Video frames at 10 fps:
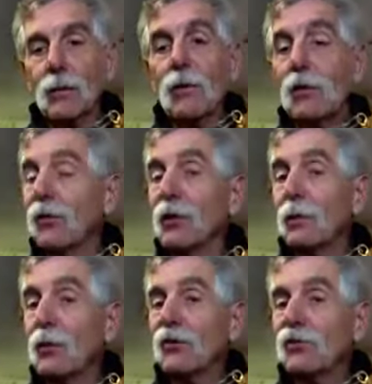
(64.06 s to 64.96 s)
metal thumb
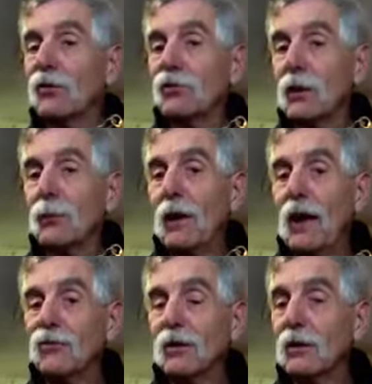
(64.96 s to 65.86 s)
rest instead of
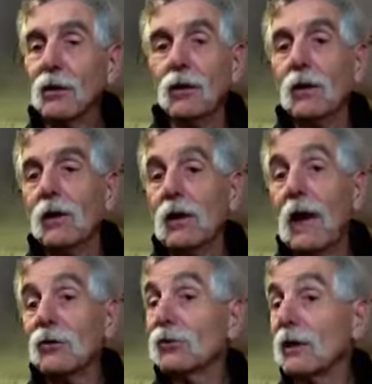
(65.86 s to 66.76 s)
plastic, and
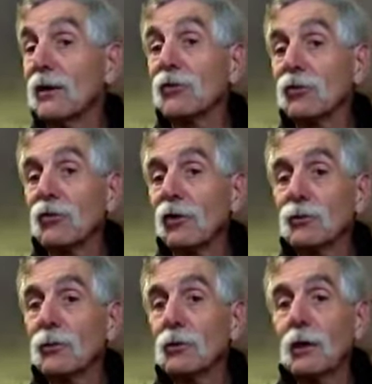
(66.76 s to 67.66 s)
actually it is
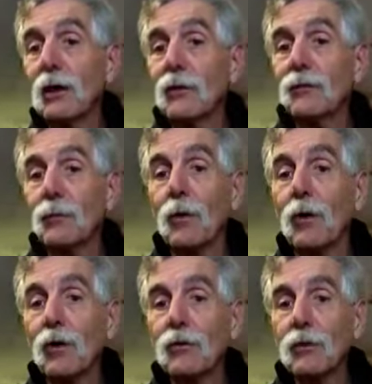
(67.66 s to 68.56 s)
adjustable. A lot of them
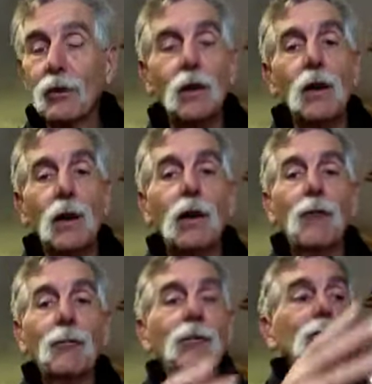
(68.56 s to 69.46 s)
aren't.
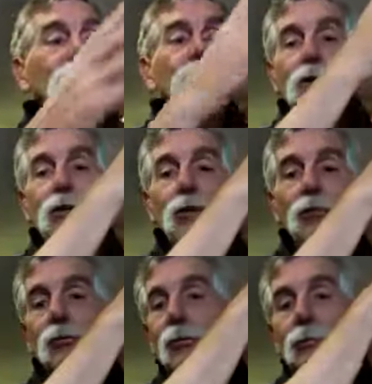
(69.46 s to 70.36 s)
Usually your
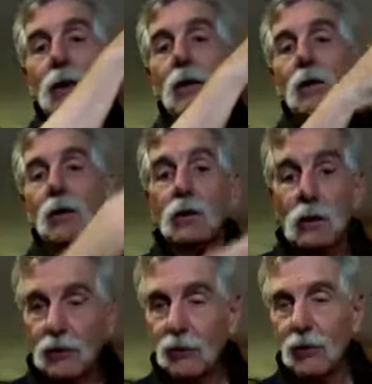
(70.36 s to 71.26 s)
student model are
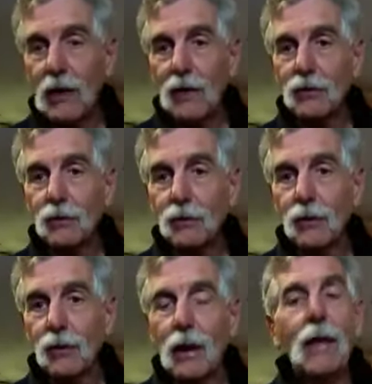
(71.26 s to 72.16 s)
clear lacquer,
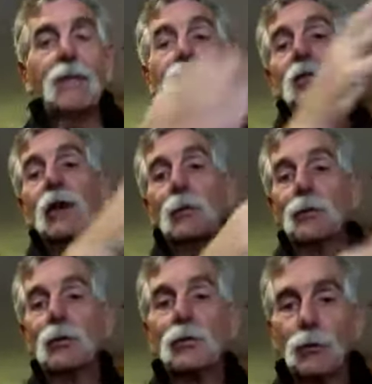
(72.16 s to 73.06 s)
and this has got a
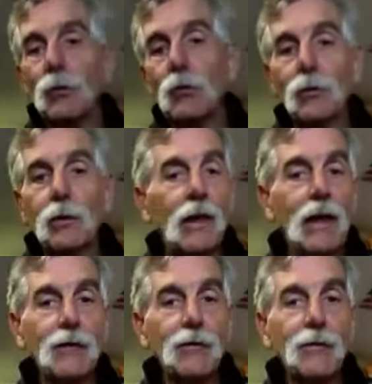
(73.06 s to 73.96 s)
beautiful gold
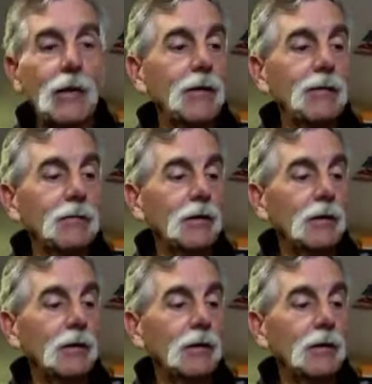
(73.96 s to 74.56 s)
lacquer on it.